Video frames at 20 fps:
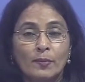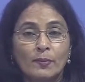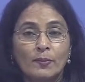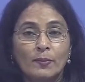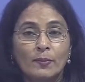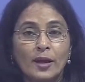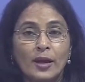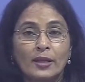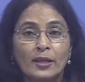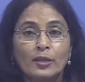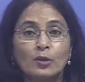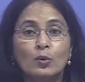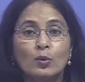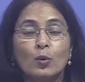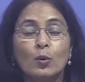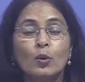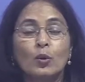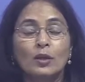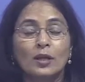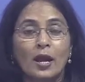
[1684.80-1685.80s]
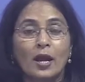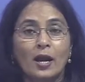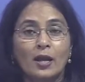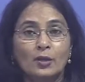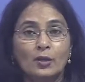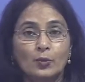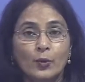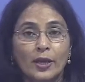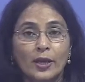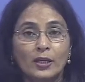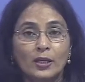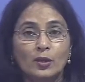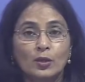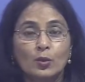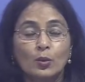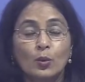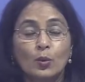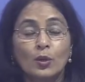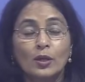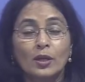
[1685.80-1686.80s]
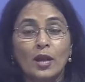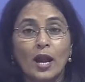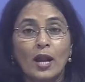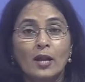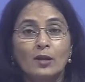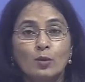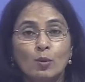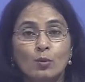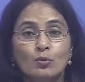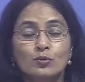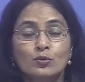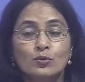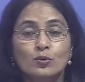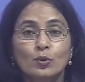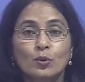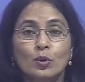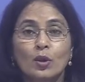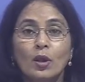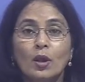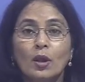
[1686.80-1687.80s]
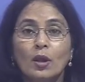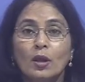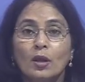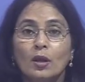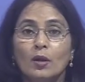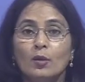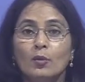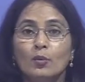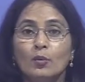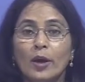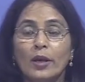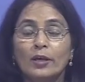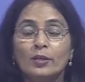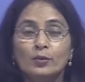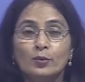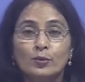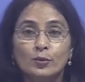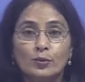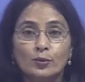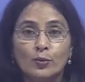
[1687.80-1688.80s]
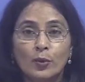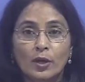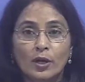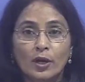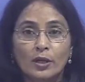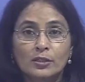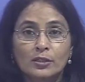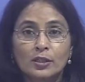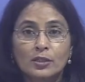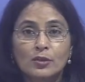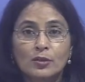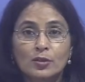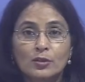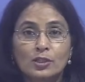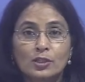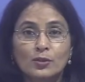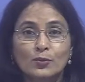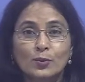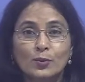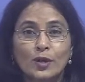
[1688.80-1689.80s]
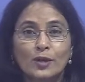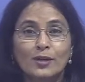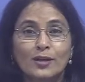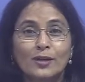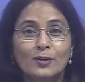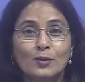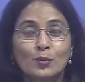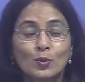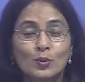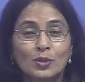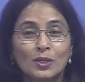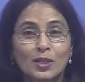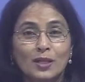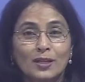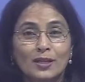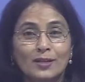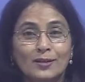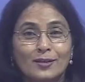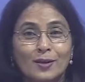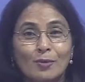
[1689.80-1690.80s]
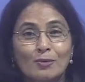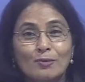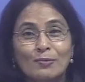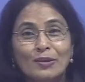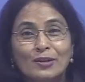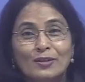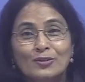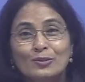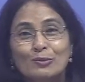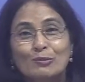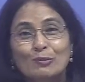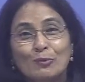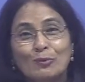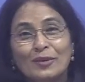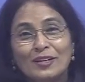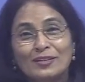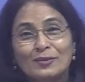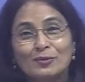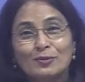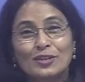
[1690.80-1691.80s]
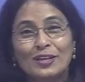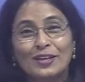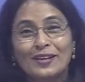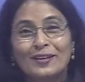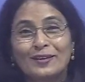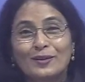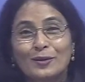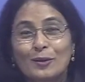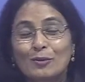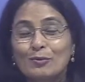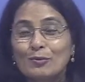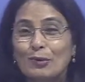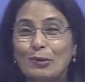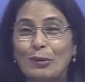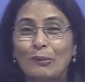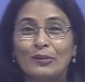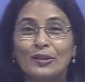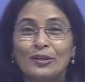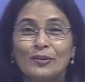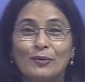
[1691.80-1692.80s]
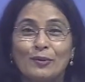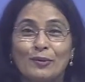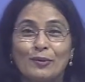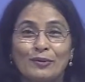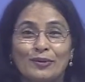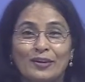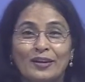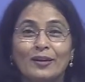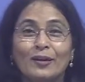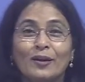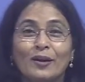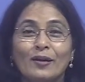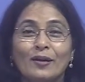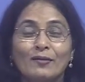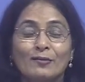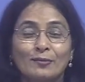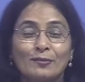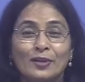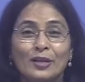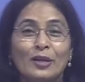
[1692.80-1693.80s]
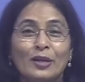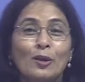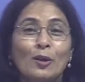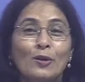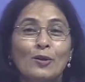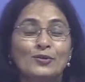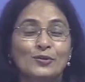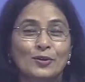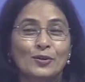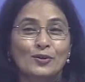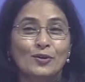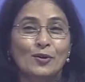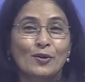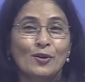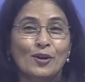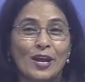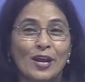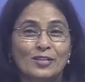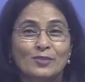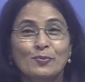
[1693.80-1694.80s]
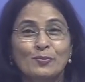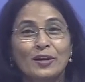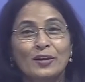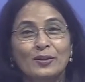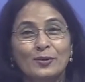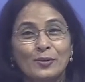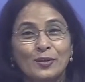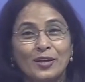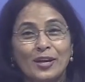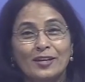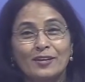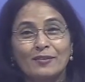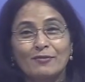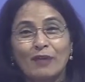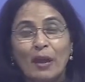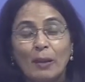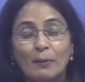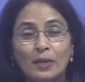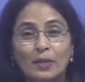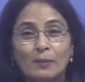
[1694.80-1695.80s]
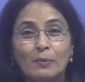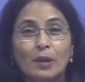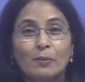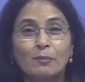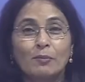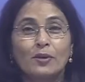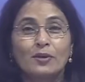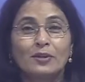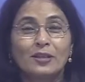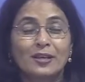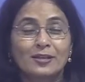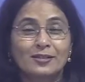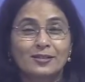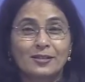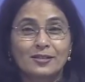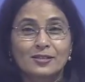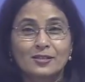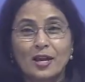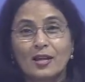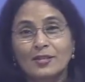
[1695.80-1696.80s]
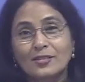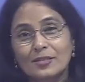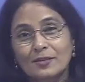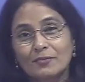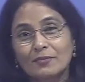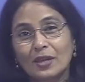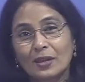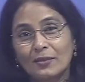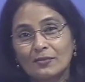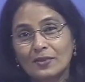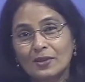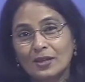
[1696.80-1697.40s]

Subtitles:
buying gold and wearing gold. And also why do we continuously wear and don't take it out? Because the moment you take it out, probably your in-laws or your husband or any family member, there is a chance of they